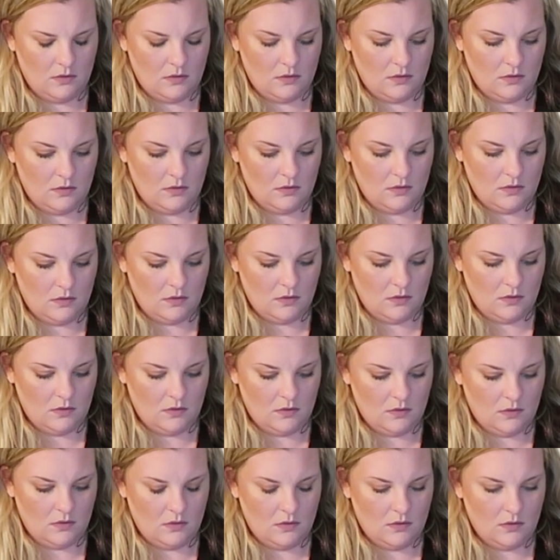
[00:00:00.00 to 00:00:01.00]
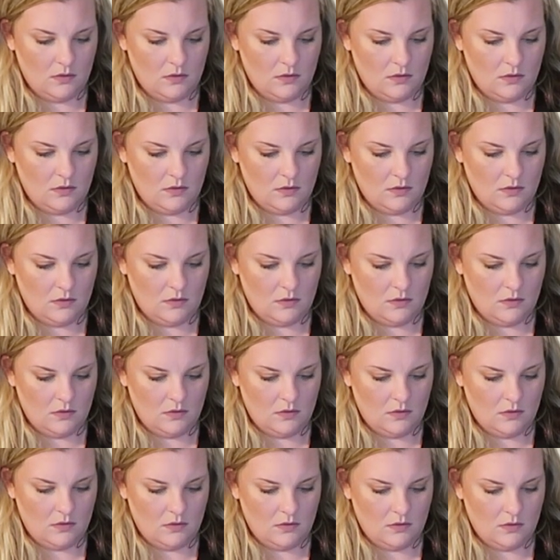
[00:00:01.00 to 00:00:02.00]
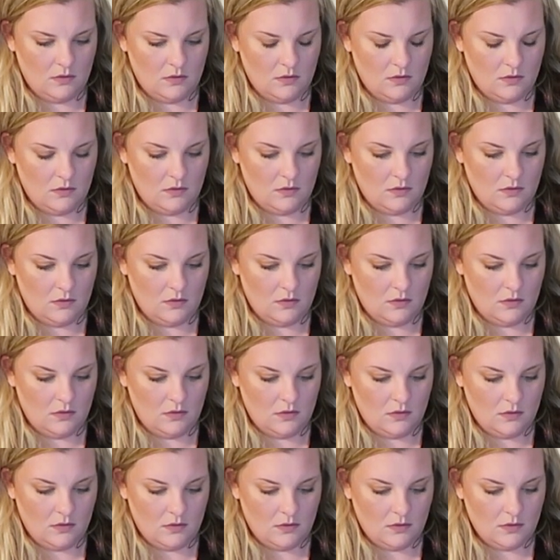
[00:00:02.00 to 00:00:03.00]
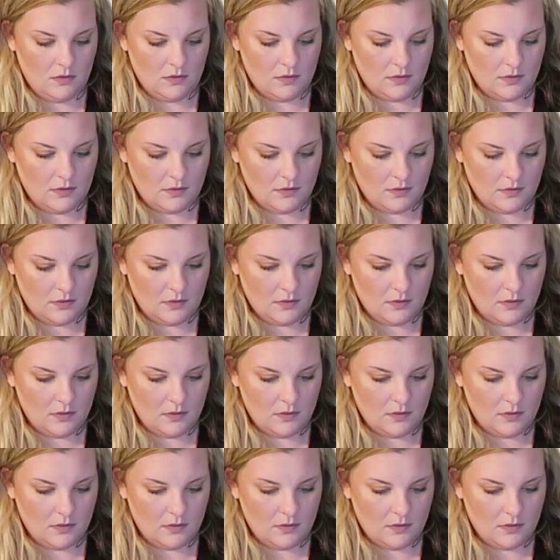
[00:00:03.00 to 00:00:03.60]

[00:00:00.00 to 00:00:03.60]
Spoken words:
(silent)